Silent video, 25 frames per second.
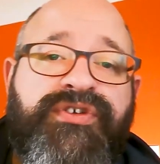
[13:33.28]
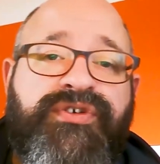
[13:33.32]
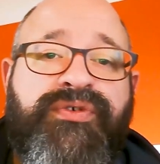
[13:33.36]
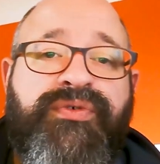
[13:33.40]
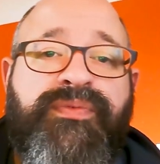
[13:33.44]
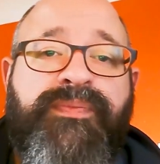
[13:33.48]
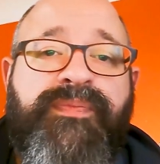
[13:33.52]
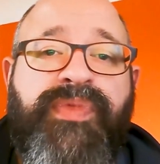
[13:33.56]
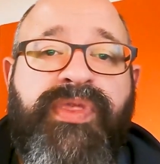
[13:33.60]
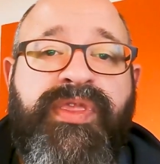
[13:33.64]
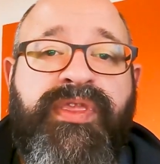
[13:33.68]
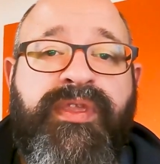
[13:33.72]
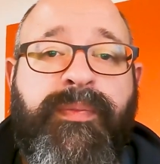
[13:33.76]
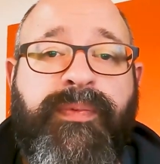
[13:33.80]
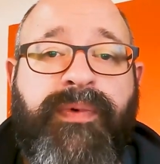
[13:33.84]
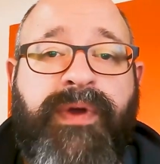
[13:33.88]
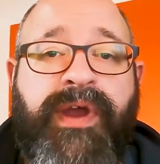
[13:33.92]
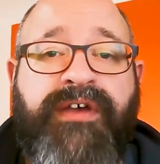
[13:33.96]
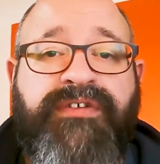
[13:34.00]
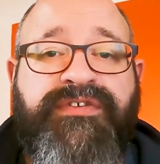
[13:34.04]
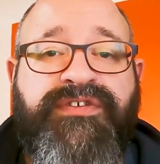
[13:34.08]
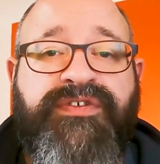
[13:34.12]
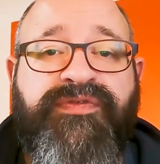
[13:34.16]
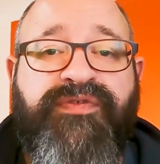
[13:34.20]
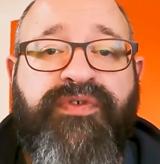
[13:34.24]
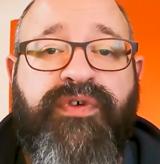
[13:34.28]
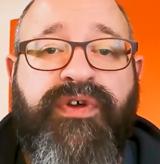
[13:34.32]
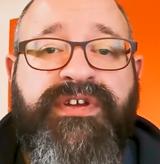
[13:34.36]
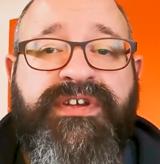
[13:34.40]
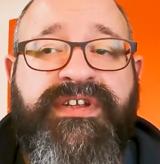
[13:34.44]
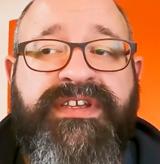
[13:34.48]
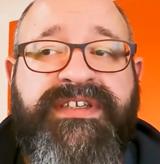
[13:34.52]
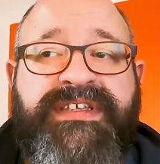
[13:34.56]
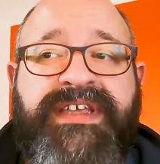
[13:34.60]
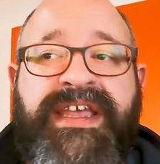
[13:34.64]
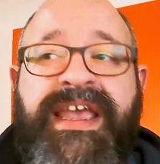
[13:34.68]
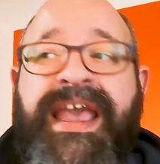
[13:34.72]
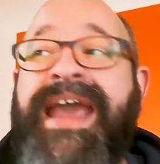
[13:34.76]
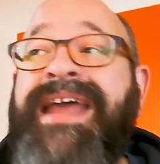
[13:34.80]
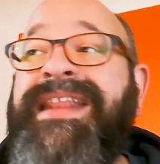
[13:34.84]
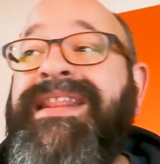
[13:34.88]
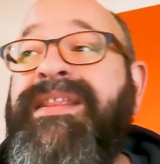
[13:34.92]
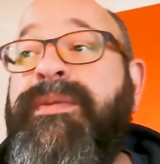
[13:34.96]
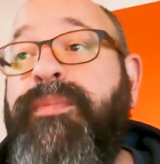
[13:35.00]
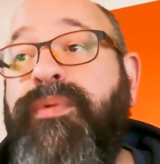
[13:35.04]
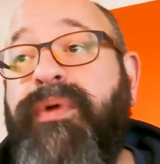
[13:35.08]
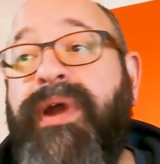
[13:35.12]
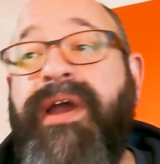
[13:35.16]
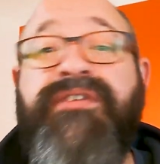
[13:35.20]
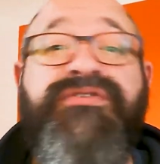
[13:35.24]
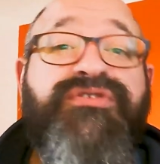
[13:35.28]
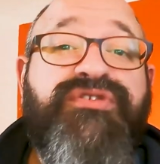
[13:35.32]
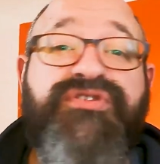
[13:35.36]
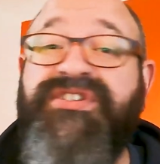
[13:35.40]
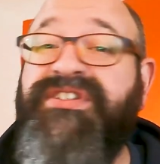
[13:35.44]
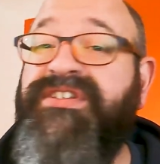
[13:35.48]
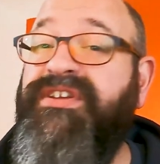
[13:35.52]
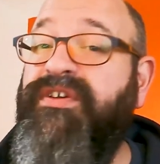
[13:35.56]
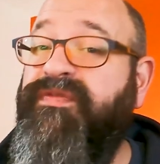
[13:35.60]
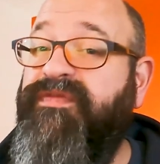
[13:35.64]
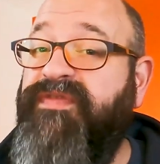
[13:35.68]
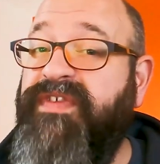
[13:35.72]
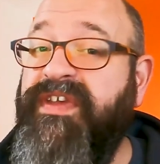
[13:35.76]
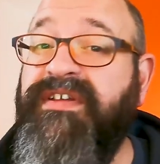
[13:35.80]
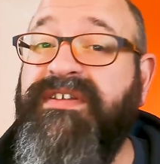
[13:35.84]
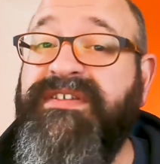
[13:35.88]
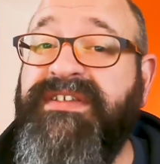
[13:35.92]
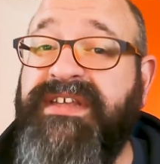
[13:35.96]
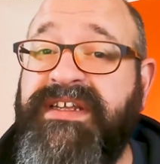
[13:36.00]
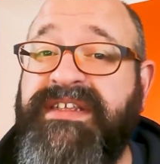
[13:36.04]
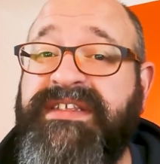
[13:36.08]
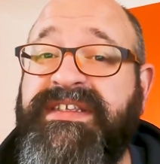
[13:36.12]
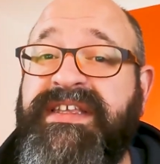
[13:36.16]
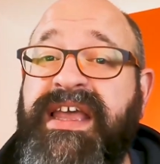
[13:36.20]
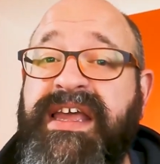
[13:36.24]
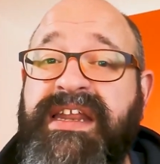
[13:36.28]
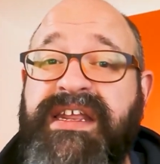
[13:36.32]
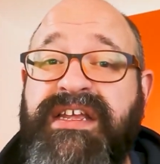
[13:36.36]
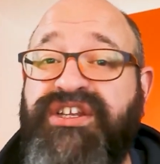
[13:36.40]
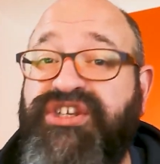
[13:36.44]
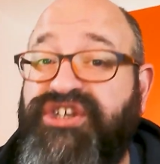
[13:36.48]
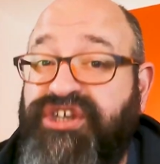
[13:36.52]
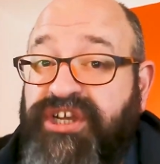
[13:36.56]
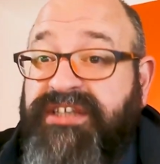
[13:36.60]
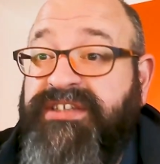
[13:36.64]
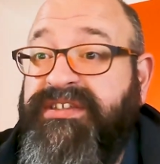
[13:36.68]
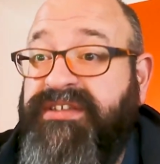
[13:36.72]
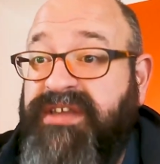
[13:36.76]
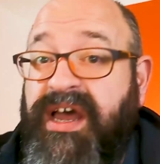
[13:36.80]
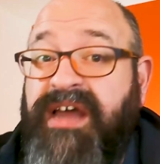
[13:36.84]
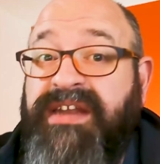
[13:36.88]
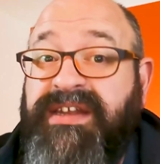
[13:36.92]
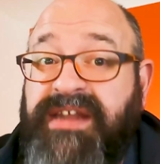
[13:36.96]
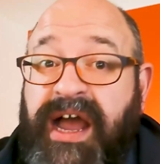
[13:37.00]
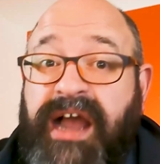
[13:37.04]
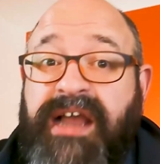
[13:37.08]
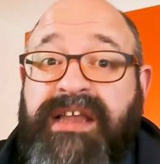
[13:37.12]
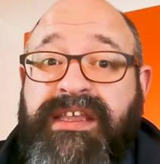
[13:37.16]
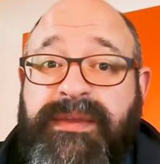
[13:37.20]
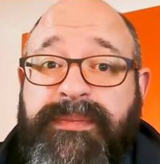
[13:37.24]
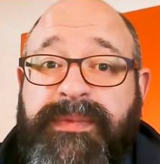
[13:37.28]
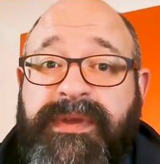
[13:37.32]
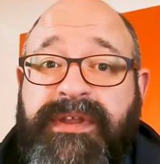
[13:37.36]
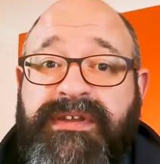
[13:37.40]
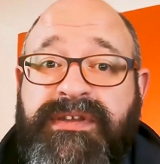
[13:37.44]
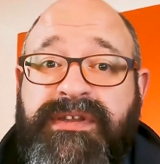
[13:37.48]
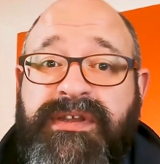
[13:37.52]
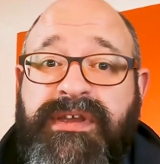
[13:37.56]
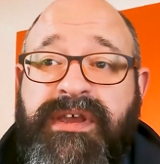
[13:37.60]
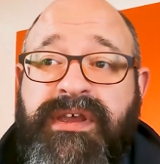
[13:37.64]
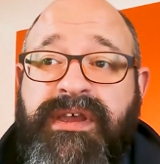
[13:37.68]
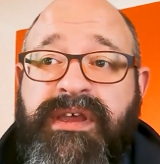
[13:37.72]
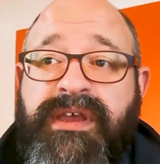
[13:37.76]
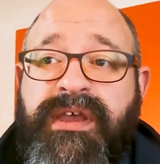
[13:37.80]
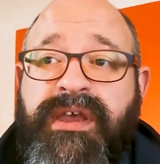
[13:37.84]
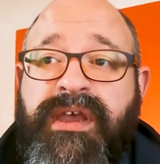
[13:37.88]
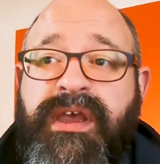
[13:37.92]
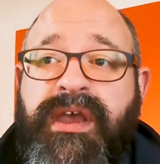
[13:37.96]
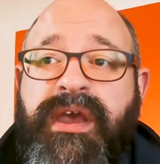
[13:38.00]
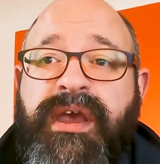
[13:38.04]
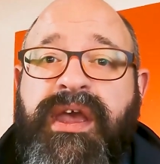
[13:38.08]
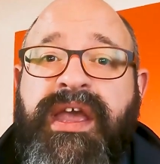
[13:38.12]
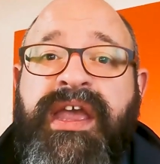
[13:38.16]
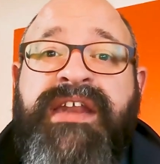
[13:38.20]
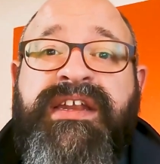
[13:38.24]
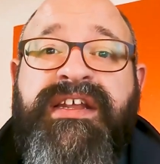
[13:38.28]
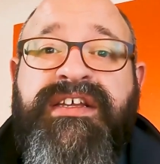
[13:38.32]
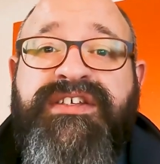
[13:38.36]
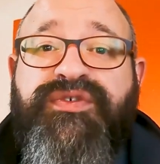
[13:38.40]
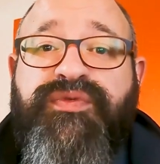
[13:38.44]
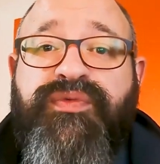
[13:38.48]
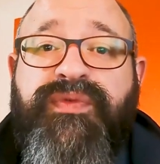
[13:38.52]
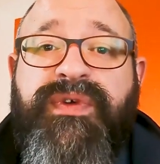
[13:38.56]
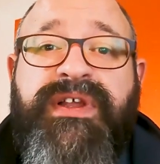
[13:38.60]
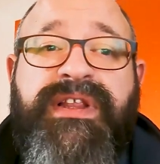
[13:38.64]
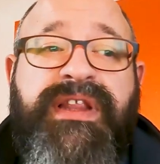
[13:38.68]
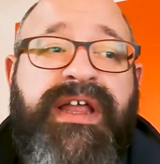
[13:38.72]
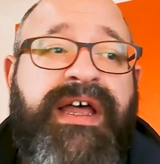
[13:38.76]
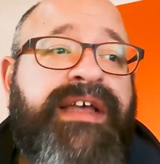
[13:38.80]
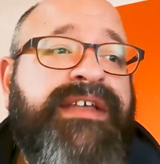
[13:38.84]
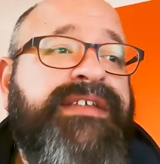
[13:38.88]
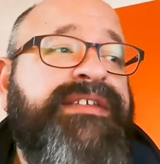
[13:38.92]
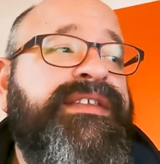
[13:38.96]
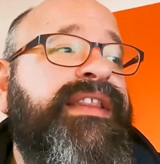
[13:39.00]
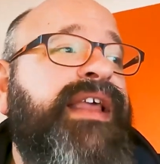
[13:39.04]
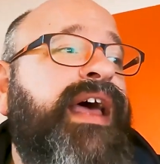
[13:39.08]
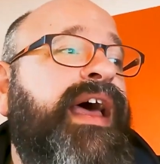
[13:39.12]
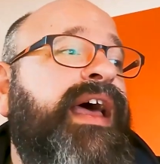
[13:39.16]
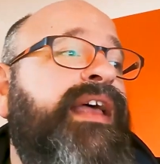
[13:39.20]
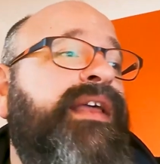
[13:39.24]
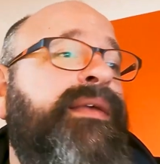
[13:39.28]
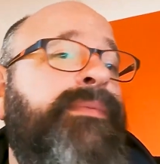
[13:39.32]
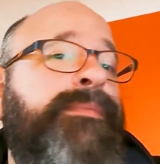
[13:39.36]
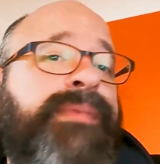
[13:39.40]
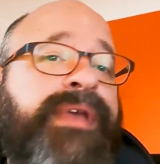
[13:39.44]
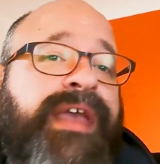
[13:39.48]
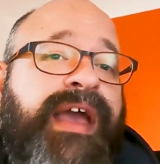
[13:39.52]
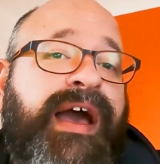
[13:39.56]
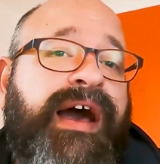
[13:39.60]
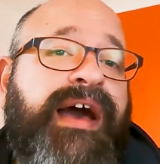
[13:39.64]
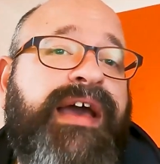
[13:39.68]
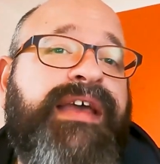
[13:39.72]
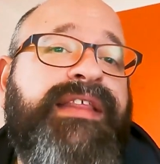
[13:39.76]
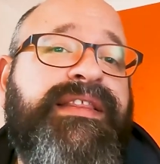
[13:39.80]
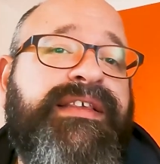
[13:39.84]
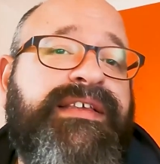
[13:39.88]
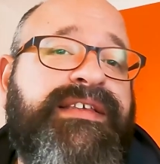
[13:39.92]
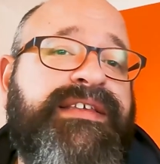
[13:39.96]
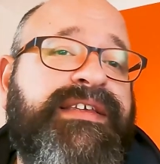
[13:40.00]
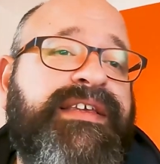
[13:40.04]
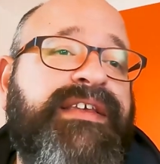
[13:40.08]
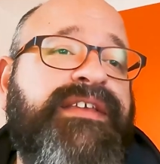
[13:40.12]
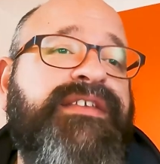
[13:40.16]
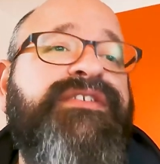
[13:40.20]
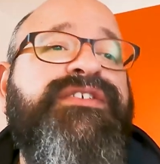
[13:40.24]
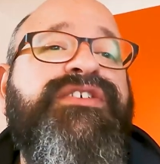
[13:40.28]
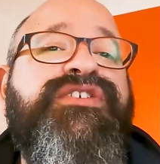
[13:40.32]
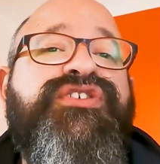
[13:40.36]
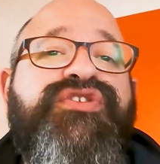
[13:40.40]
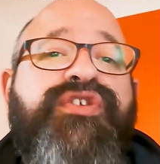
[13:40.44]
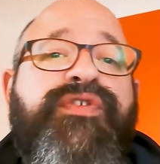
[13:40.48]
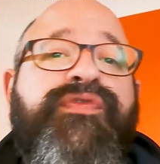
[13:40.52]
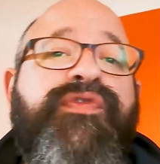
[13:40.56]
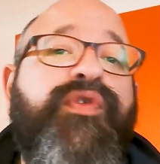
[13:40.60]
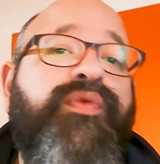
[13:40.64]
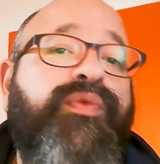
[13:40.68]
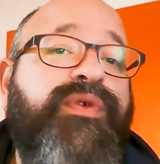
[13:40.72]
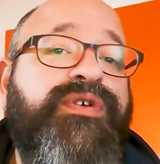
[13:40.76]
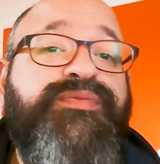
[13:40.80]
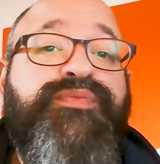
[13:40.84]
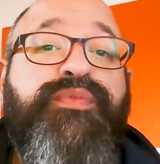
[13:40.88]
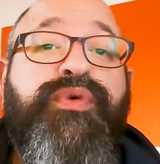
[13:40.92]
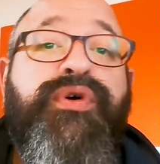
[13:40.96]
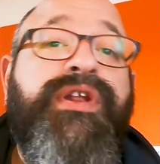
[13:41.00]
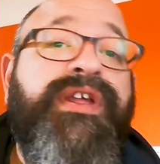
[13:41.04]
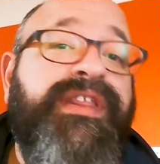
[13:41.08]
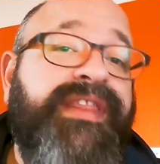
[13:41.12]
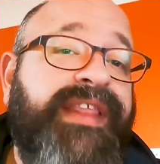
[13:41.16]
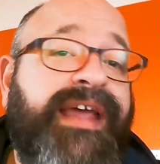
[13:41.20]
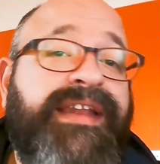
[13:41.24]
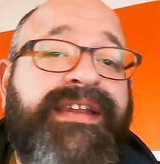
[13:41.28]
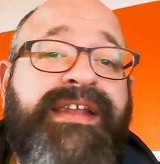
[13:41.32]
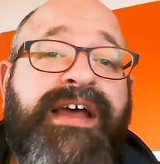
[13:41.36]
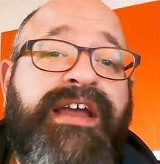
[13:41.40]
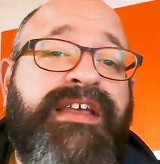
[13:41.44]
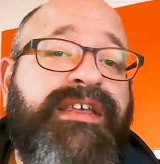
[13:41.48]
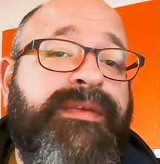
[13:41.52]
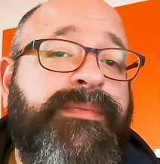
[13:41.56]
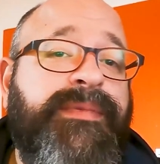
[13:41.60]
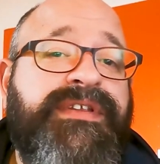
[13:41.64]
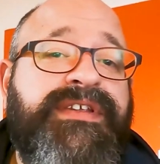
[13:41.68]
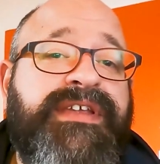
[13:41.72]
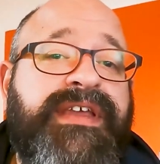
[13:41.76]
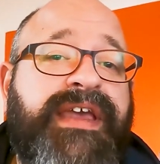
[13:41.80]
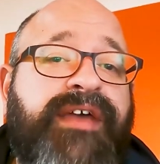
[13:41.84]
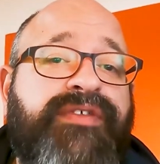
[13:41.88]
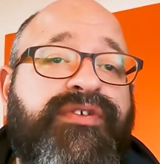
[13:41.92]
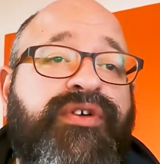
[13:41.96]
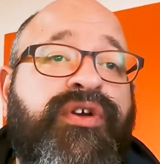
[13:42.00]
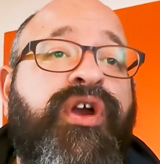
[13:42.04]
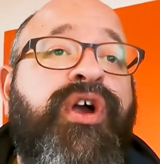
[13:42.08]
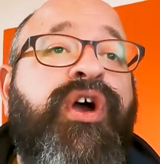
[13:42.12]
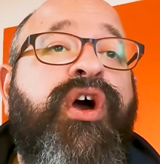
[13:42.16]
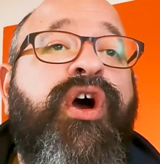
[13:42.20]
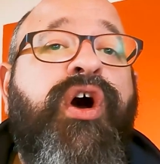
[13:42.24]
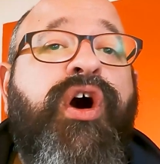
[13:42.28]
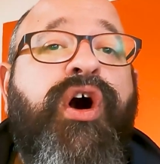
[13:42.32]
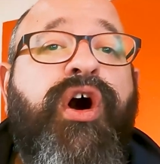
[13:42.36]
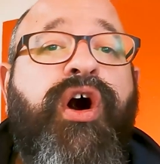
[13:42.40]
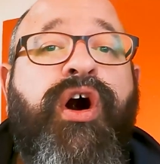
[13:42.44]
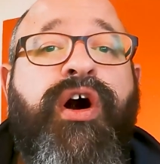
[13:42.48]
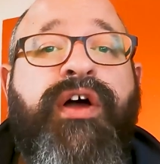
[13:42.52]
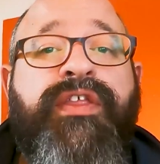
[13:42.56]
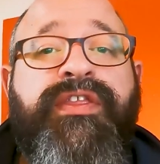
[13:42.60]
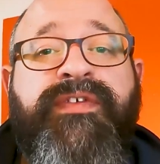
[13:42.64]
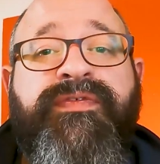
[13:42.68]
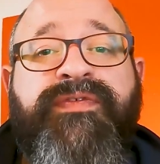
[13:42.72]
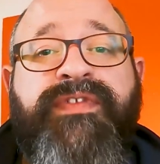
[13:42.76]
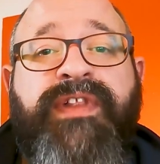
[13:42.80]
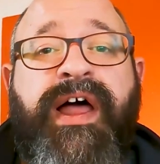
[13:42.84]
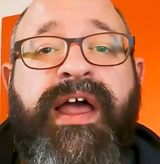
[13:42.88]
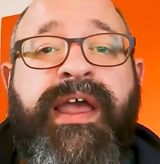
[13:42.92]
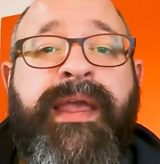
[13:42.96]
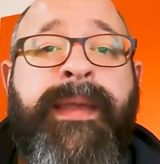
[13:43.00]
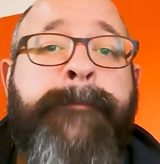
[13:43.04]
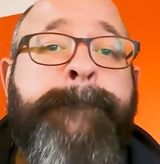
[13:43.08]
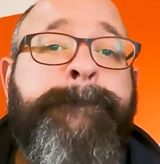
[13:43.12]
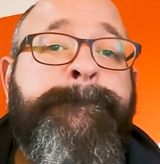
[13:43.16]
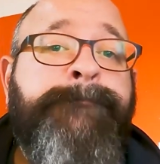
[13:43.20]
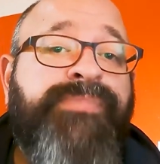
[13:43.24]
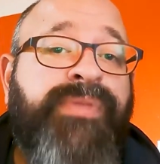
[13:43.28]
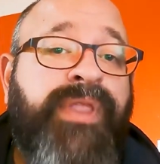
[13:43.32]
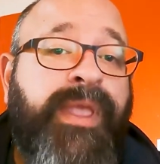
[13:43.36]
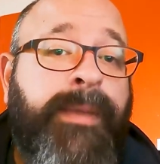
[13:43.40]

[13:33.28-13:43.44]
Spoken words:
to the browser for it to see, and the browser still feels that it's getting just a document. It doesn't realize that behind the scenes, the server was putting that document together on the fly.